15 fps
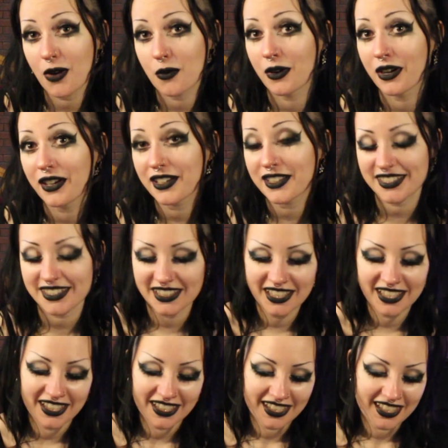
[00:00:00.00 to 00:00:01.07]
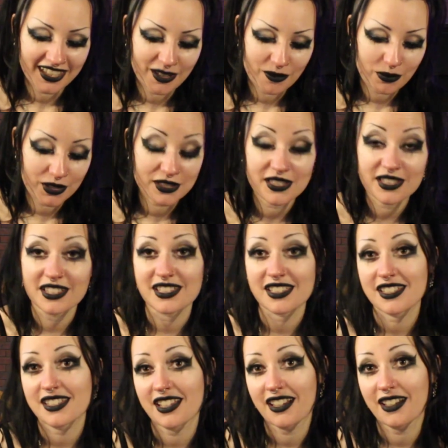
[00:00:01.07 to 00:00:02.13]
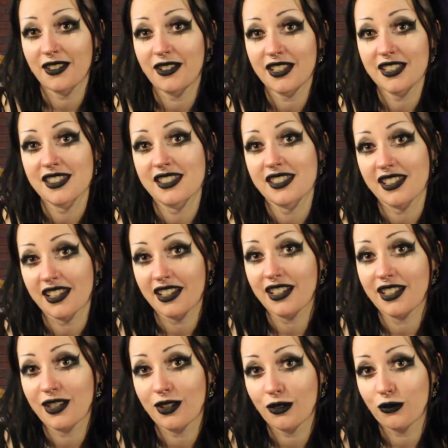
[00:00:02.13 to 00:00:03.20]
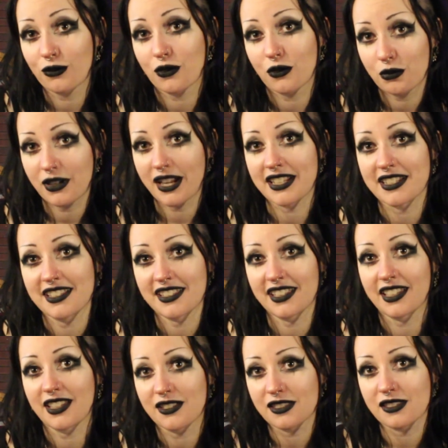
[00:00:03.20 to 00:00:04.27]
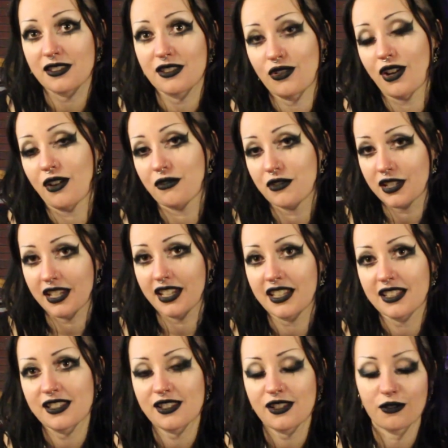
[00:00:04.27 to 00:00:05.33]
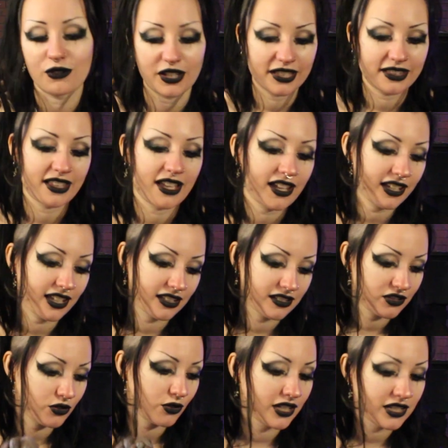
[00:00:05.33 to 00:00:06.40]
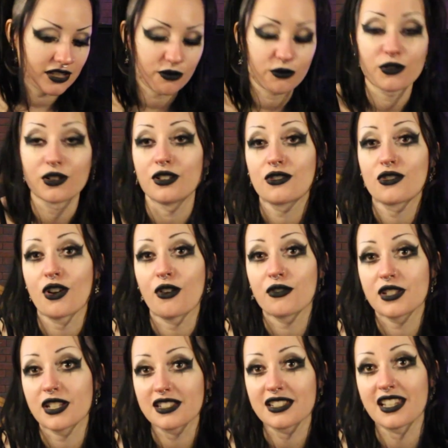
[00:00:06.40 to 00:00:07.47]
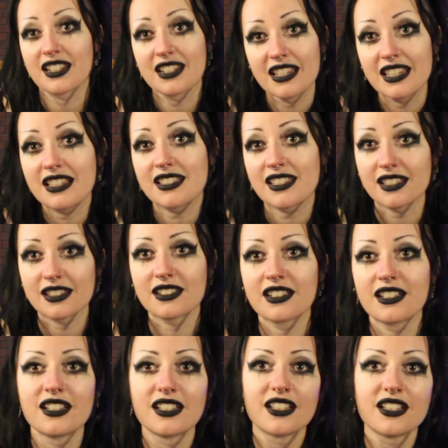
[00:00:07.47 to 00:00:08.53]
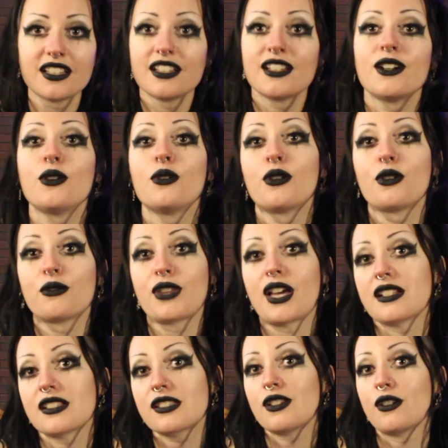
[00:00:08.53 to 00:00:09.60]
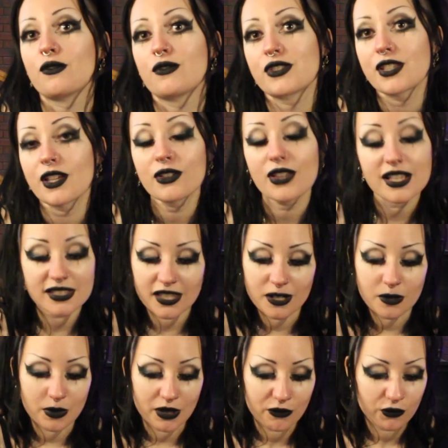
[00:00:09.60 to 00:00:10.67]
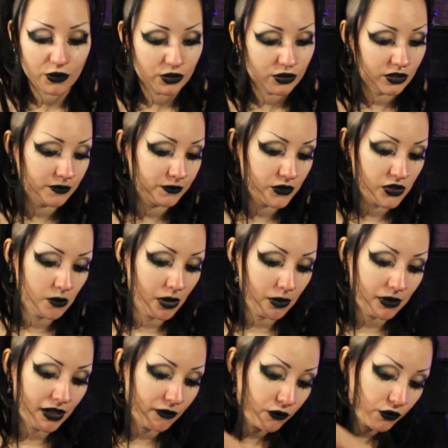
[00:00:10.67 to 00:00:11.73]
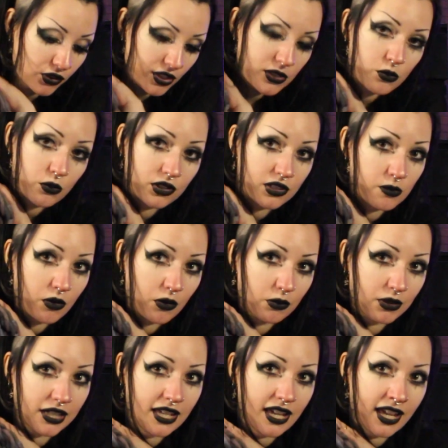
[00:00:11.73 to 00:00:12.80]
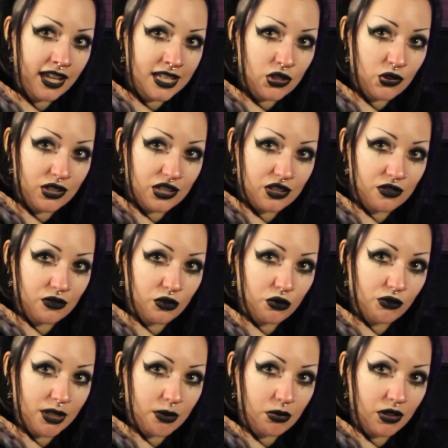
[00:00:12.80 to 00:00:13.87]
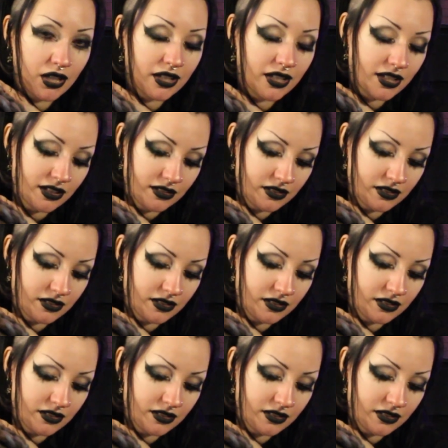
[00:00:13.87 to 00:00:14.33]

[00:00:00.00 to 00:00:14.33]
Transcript: works. Plus it's good for practicing as drafting and stuff like that. I can try different drafting techniques and all of that stuff, so that's going to be fun. So my plan for this one is probably a traditional 3-ply,